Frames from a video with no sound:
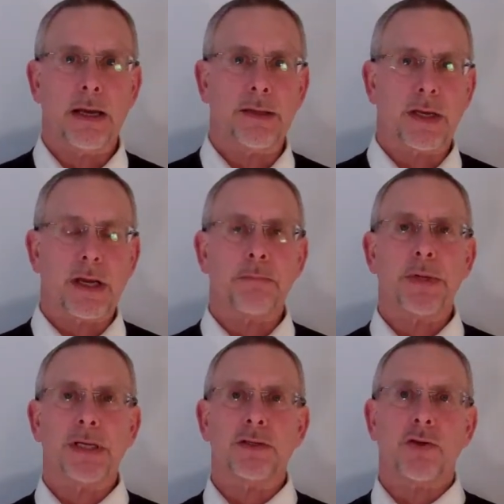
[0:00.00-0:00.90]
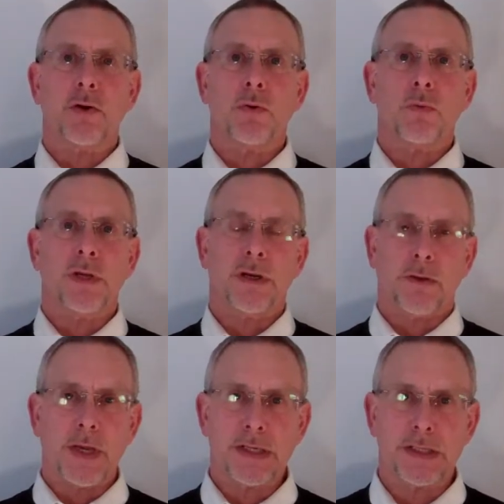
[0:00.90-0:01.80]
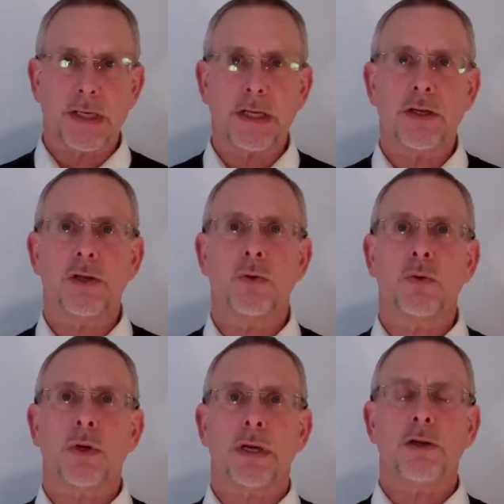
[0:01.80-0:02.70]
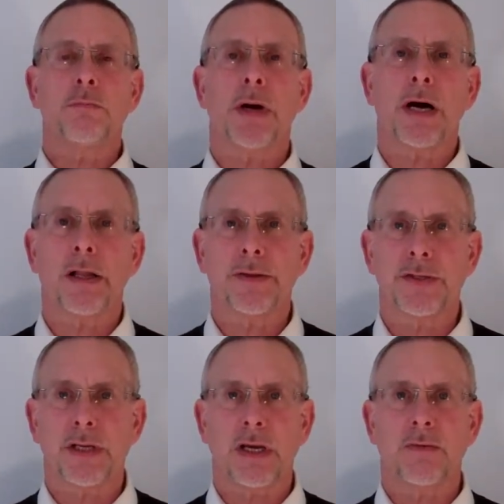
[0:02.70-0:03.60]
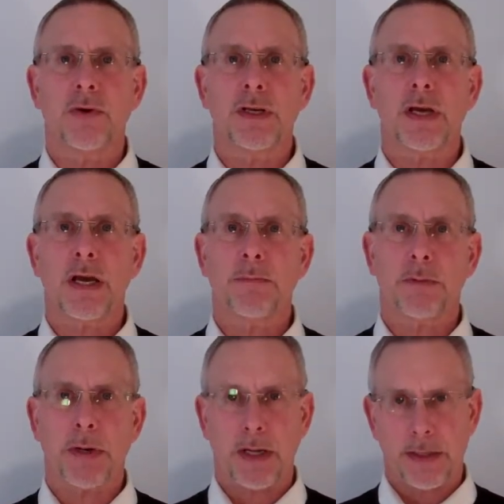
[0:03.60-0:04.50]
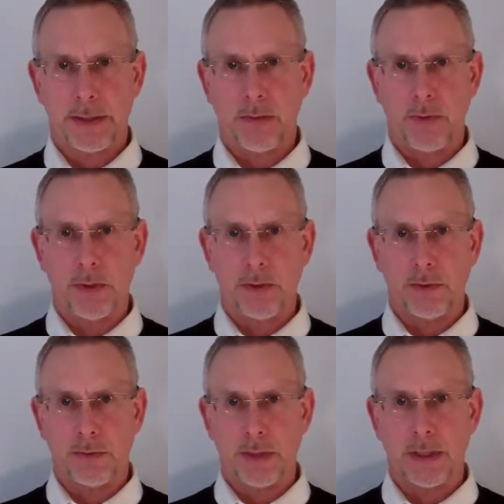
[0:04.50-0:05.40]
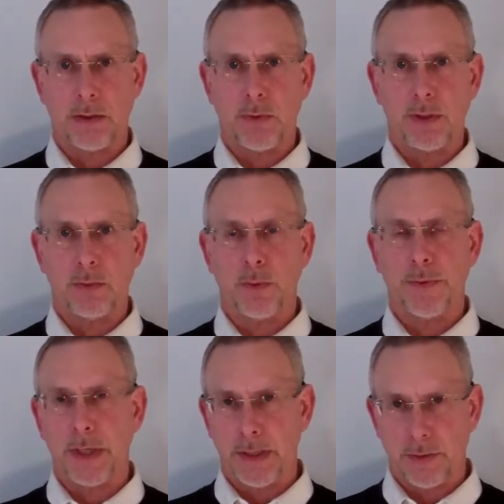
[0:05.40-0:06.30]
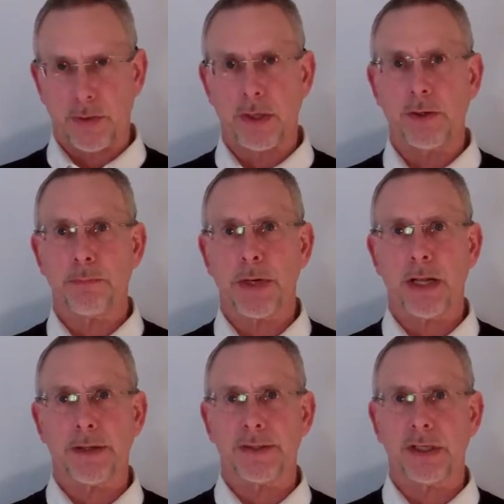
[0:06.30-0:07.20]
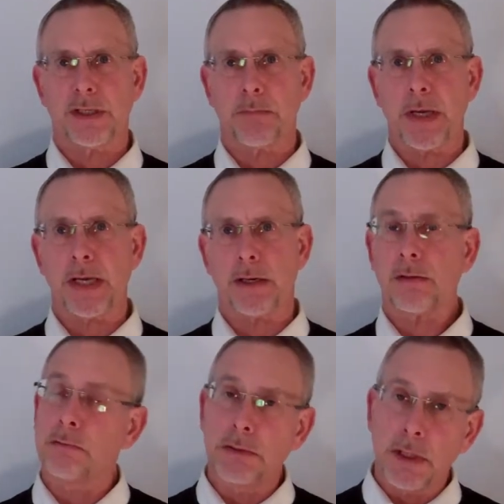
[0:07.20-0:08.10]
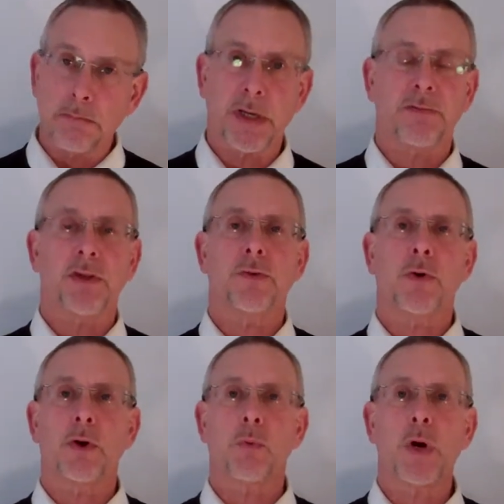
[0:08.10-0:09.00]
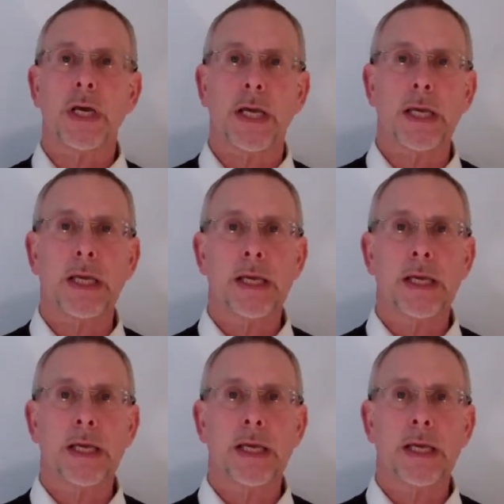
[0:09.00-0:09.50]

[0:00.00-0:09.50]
the companies don't, they send you a new policy every time your policy renews. On your renewal date, you'll get a new policy in the mail, but if you throw it away,